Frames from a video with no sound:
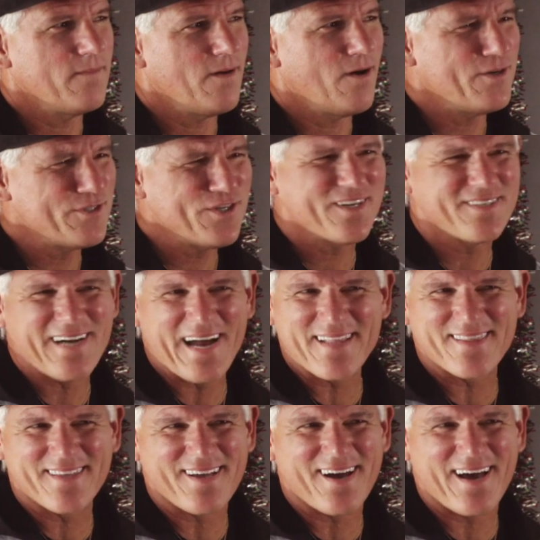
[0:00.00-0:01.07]
Aren't you
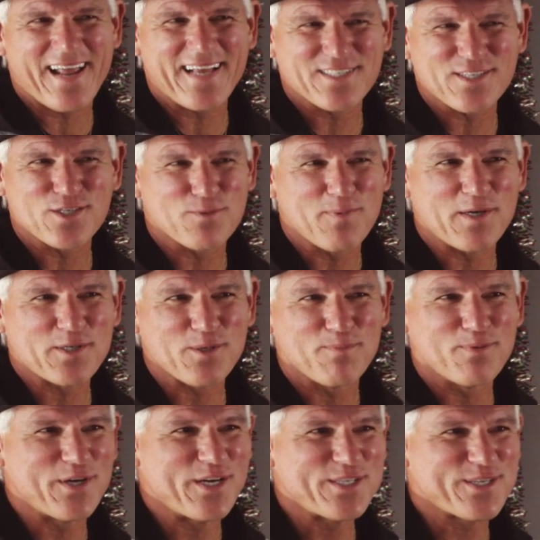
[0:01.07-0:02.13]
glad that God has a special
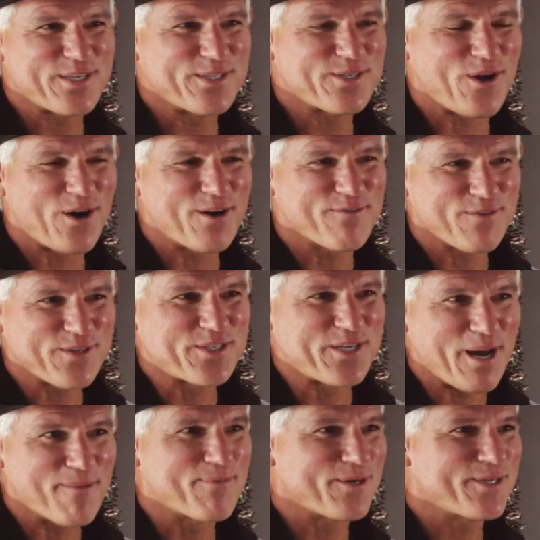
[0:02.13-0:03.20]
place in his heart for
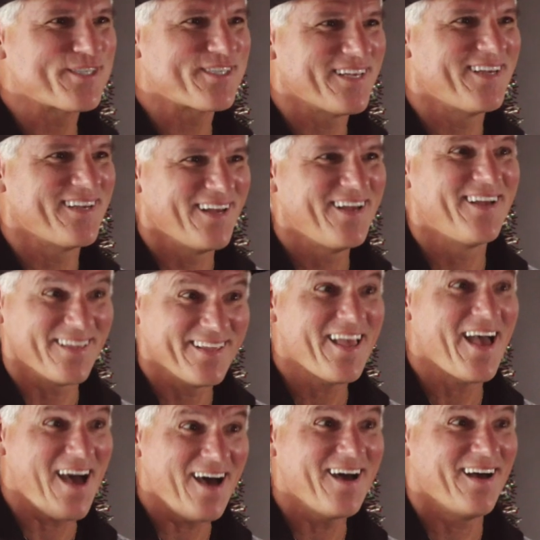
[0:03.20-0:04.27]
shepherds?
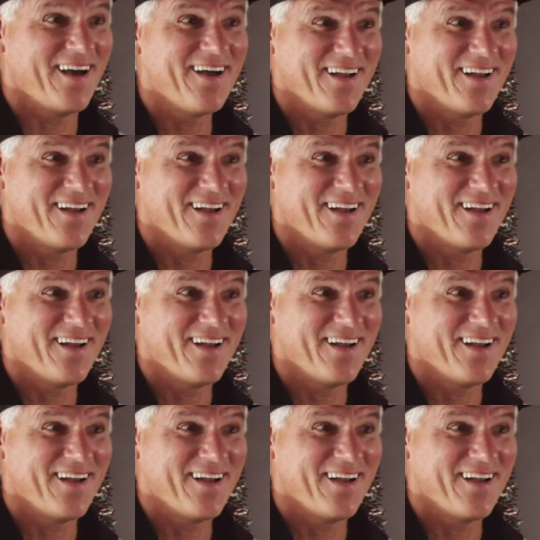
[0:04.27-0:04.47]
Yeah?